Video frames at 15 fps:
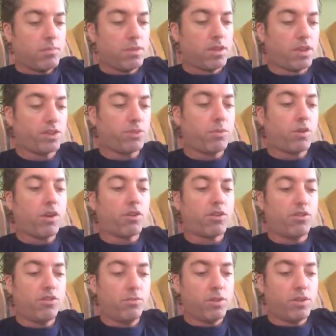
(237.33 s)
Because we are
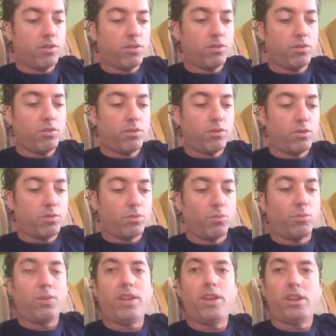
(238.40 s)
human,
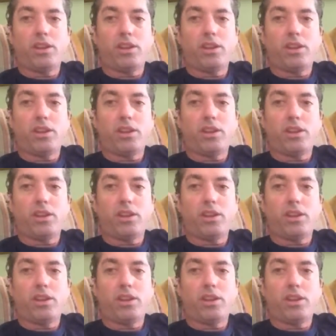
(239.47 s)
we